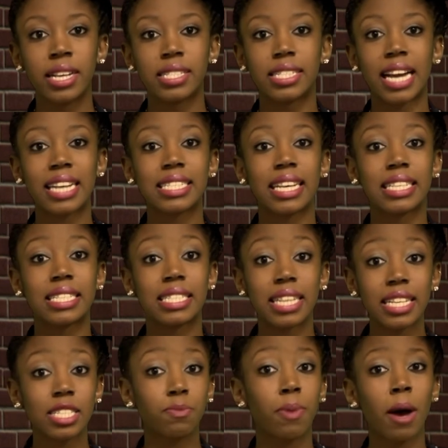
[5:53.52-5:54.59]
Jax has
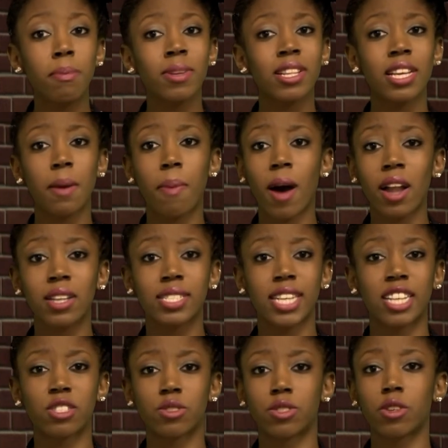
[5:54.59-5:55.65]
since publicly
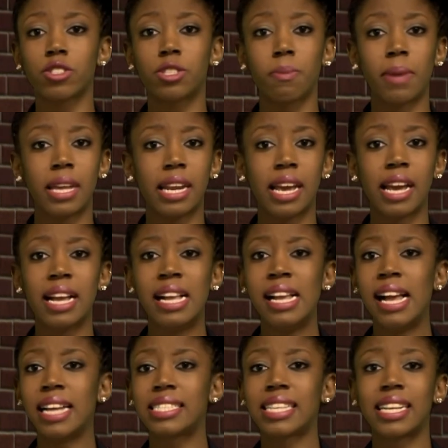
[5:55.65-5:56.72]
apologized on social media
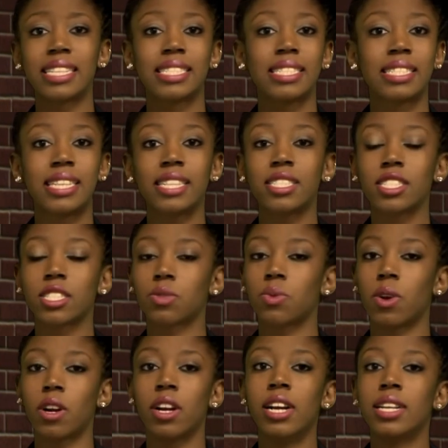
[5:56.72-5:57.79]
and said his intentions
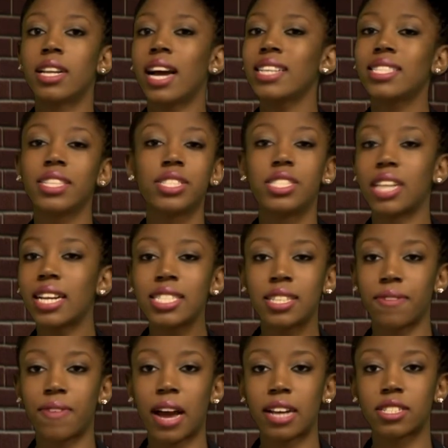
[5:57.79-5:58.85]
were not to
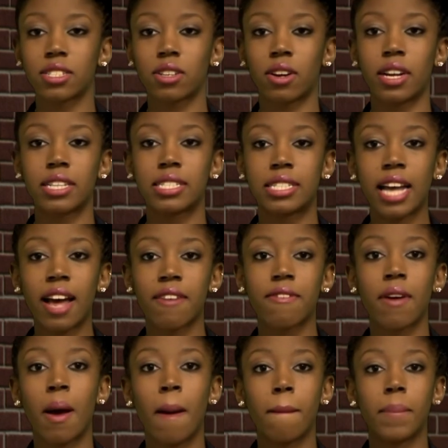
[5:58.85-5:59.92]
justify Grey's death,
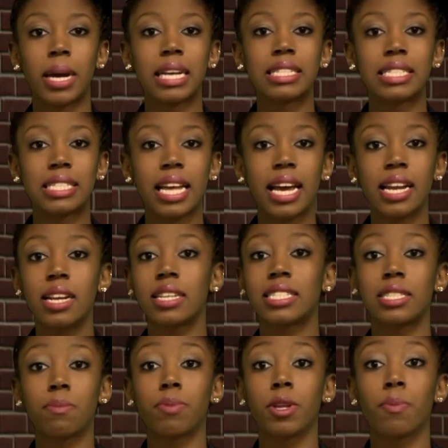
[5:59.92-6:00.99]
but instead
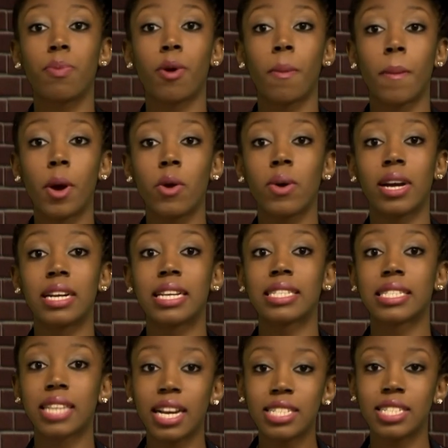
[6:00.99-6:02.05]
simply promote a
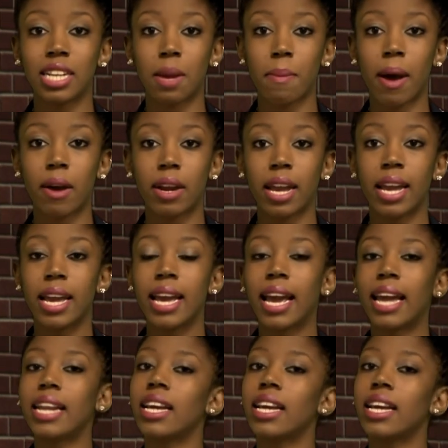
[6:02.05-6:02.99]
discussion about it, and